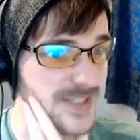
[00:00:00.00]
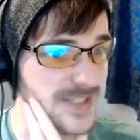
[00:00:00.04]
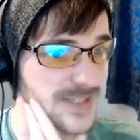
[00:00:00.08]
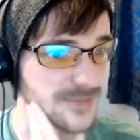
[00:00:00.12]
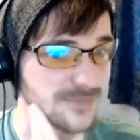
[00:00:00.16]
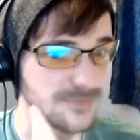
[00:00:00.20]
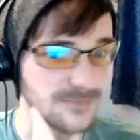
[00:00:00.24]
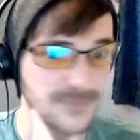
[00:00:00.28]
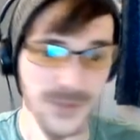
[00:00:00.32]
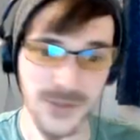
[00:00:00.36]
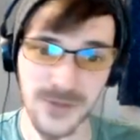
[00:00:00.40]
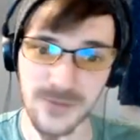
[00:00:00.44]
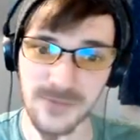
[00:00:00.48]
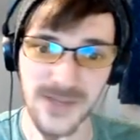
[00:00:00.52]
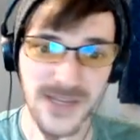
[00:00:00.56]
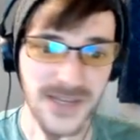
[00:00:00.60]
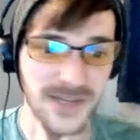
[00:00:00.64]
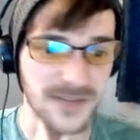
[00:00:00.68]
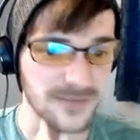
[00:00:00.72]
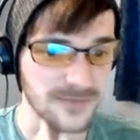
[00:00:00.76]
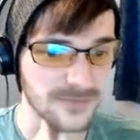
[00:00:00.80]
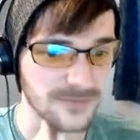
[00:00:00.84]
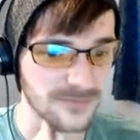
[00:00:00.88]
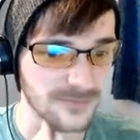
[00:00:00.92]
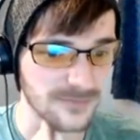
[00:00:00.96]
I did. Look at
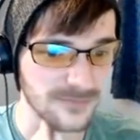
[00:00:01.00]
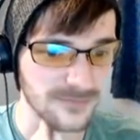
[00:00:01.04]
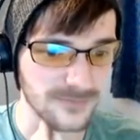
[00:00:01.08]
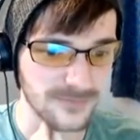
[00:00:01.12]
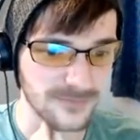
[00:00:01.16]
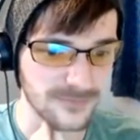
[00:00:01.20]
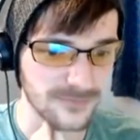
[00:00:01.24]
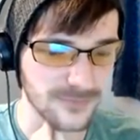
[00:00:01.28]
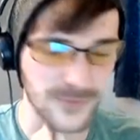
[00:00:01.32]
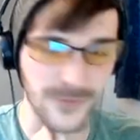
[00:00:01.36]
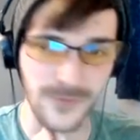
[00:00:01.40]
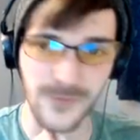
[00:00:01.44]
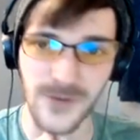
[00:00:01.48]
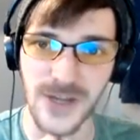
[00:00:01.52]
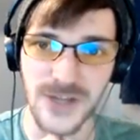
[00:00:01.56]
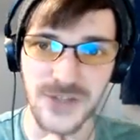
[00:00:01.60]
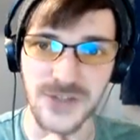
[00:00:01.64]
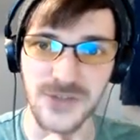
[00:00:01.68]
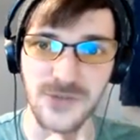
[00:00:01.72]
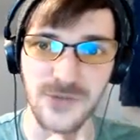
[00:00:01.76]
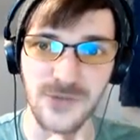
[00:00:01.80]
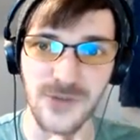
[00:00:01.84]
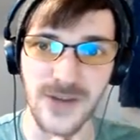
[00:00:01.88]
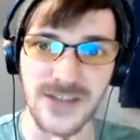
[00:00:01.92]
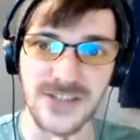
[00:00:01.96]
me.
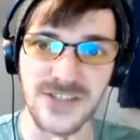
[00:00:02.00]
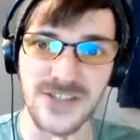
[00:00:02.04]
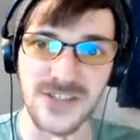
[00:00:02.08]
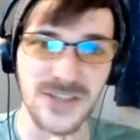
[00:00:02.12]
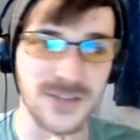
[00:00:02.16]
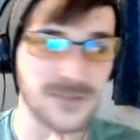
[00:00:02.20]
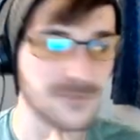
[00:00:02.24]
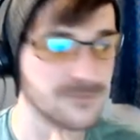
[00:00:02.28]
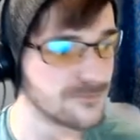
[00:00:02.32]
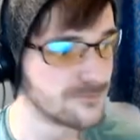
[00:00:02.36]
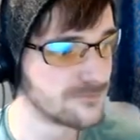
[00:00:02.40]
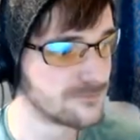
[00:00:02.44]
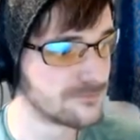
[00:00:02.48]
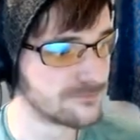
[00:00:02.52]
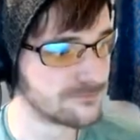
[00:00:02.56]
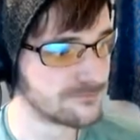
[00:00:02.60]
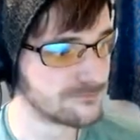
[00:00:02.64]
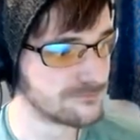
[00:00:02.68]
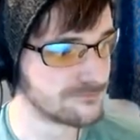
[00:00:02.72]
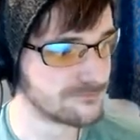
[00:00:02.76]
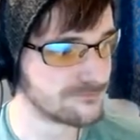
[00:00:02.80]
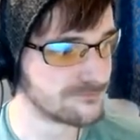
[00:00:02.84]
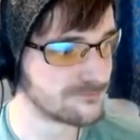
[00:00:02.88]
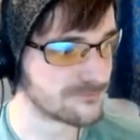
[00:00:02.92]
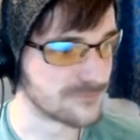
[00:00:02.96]
Professional racer.
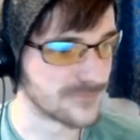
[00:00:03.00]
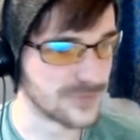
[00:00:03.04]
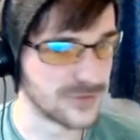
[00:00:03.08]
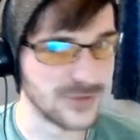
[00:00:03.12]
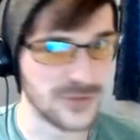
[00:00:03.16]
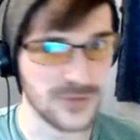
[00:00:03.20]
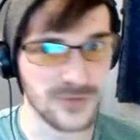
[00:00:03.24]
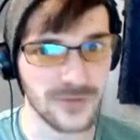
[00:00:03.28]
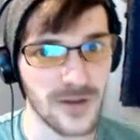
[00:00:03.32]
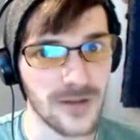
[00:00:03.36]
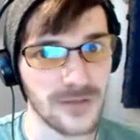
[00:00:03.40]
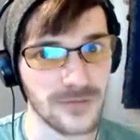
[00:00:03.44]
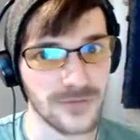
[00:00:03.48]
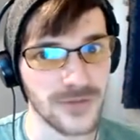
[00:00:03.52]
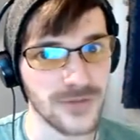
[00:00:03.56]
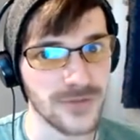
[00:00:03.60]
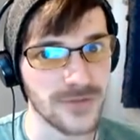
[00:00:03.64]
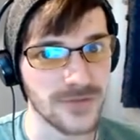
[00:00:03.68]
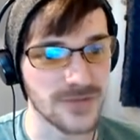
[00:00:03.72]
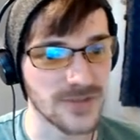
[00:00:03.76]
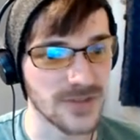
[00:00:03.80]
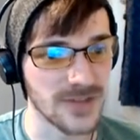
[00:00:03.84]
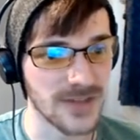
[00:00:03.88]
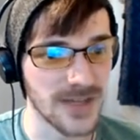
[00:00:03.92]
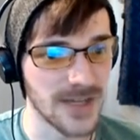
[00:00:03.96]
You all knew
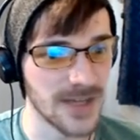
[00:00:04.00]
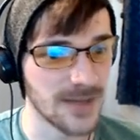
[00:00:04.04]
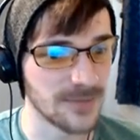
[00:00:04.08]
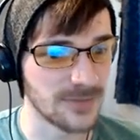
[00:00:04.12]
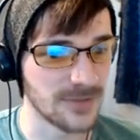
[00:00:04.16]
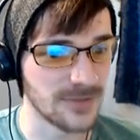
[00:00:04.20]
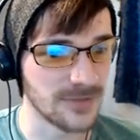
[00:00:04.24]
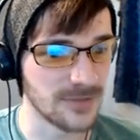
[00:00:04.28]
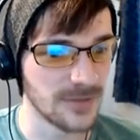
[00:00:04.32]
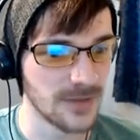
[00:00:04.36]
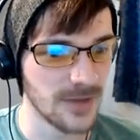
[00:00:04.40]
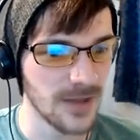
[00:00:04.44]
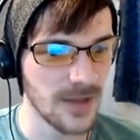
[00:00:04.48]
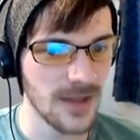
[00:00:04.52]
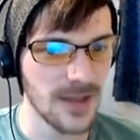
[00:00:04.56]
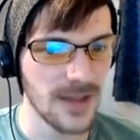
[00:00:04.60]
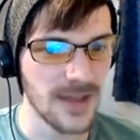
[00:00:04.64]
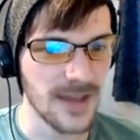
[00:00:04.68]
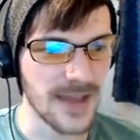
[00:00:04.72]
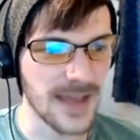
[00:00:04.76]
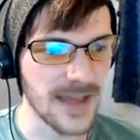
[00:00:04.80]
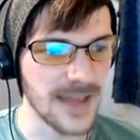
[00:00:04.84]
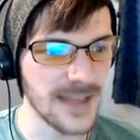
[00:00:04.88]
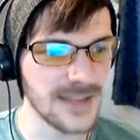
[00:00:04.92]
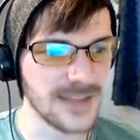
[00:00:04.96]
it was going to happen.
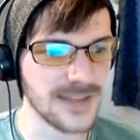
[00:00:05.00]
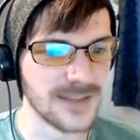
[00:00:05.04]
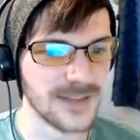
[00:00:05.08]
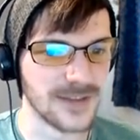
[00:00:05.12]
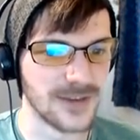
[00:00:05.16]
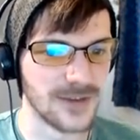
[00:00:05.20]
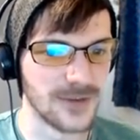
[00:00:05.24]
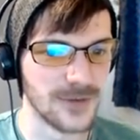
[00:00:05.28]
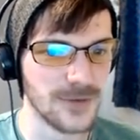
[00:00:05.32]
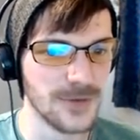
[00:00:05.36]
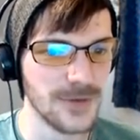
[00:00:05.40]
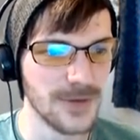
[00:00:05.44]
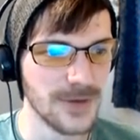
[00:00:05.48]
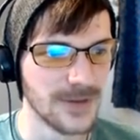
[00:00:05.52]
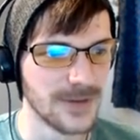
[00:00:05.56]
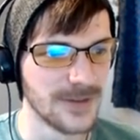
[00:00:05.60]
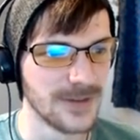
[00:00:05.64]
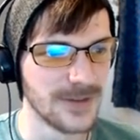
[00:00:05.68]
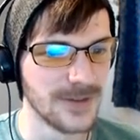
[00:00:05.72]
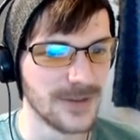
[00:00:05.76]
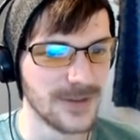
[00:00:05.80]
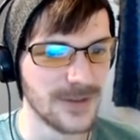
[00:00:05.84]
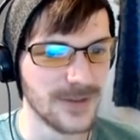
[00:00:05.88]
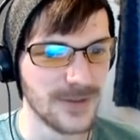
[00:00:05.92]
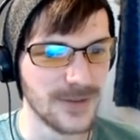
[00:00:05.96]
Hello?
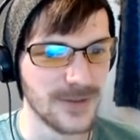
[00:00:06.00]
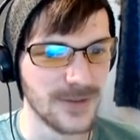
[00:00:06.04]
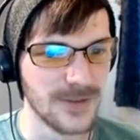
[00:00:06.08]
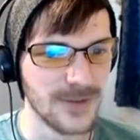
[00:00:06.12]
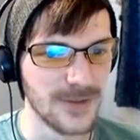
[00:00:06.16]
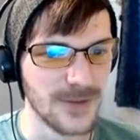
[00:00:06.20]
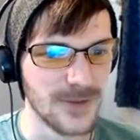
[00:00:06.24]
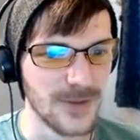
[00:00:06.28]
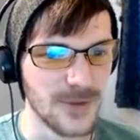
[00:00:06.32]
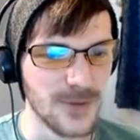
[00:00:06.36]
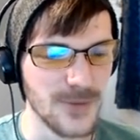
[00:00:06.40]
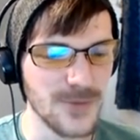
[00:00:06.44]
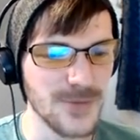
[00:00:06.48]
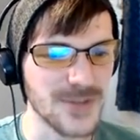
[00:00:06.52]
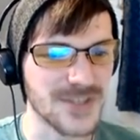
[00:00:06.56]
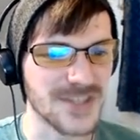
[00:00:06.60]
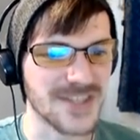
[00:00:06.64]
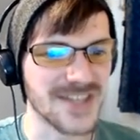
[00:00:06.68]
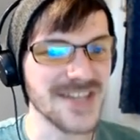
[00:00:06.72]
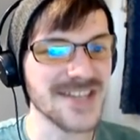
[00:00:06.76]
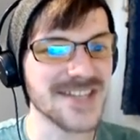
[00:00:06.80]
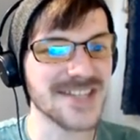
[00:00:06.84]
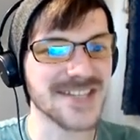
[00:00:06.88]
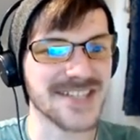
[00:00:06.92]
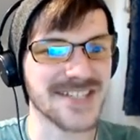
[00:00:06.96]
Who's
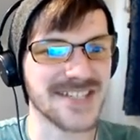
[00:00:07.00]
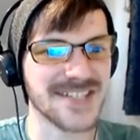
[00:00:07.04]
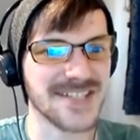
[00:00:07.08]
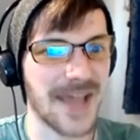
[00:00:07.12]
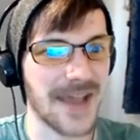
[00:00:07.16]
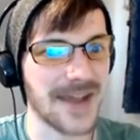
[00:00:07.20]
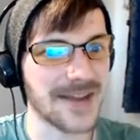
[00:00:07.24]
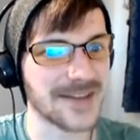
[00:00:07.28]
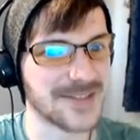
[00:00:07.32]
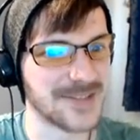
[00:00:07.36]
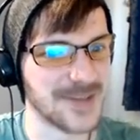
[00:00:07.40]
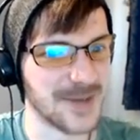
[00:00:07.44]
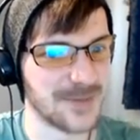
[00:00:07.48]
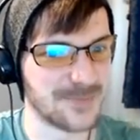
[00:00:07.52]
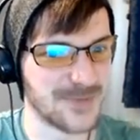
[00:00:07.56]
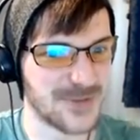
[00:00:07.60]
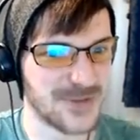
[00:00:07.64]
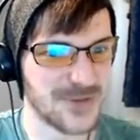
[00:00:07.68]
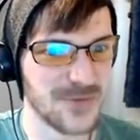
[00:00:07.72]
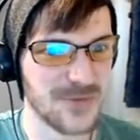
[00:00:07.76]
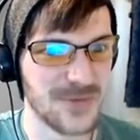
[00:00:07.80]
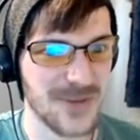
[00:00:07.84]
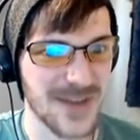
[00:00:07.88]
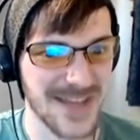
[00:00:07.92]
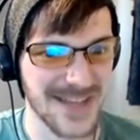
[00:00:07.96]
this stacked up
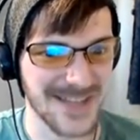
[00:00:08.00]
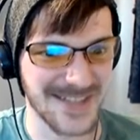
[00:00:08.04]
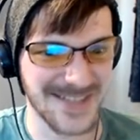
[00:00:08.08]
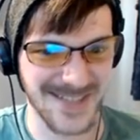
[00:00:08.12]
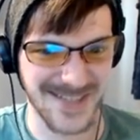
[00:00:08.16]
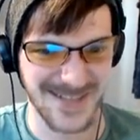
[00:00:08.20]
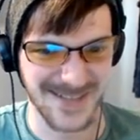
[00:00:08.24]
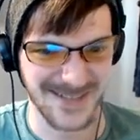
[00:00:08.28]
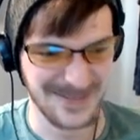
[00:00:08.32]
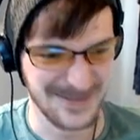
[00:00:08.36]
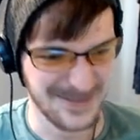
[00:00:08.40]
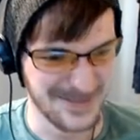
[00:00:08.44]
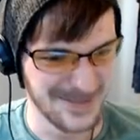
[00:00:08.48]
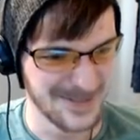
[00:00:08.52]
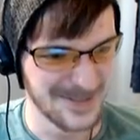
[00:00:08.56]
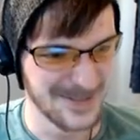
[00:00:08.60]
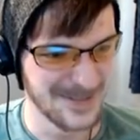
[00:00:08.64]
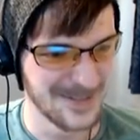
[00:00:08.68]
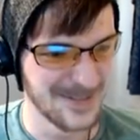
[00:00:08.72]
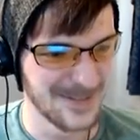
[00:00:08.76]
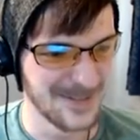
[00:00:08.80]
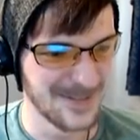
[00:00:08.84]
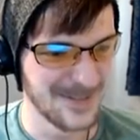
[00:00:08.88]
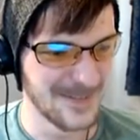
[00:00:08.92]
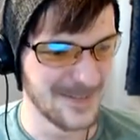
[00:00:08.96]
unit?
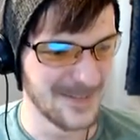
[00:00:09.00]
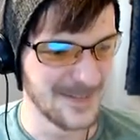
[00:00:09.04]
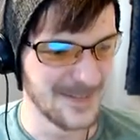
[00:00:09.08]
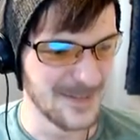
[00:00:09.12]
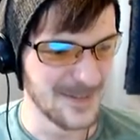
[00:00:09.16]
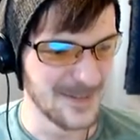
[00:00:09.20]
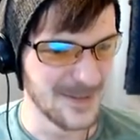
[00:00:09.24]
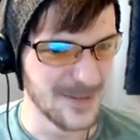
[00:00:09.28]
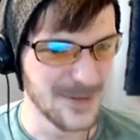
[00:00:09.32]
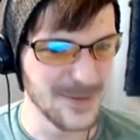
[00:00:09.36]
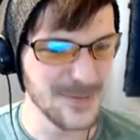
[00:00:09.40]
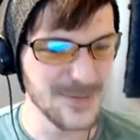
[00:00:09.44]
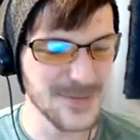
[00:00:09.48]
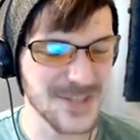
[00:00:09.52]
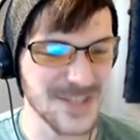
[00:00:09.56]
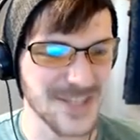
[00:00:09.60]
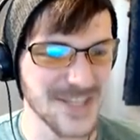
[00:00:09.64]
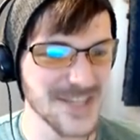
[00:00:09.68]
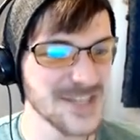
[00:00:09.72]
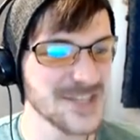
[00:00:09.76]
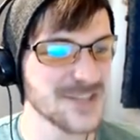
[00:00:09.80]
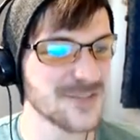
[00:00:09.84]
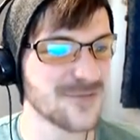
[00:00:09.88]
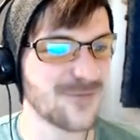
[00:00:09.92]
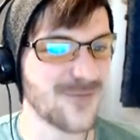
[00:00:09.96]
Who's
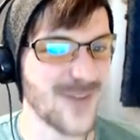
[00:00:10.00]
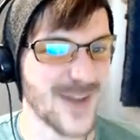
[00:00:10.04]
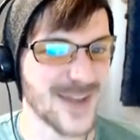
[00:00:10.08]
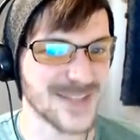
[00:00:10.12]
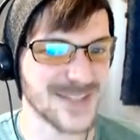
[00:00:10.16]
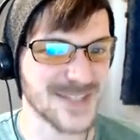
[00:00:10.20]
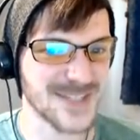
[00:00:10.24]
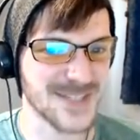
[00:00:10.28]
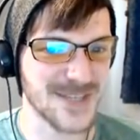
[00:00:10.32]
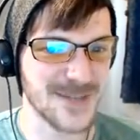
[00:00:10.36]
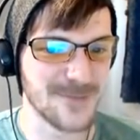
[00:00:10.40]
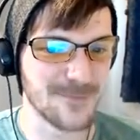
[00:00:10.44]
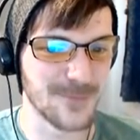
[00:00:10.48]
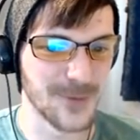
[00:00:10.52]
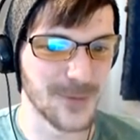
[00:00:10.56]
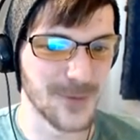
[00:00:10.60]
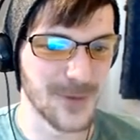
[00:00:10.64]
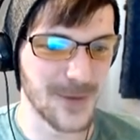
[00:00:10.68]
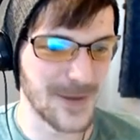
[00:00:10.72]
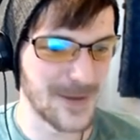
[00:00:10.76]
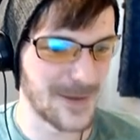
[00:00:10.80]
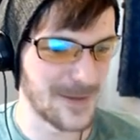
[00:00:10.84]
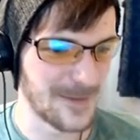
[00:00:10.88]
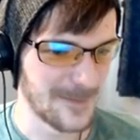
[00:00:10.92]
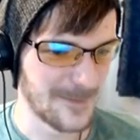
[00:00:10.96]
this fancy
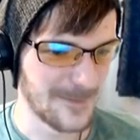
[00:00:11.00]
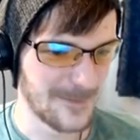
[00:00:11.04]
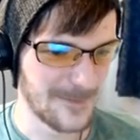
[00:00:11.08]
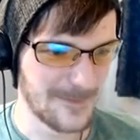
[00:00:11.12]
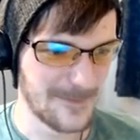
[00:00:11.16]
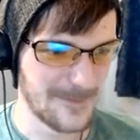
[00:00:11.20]
boy?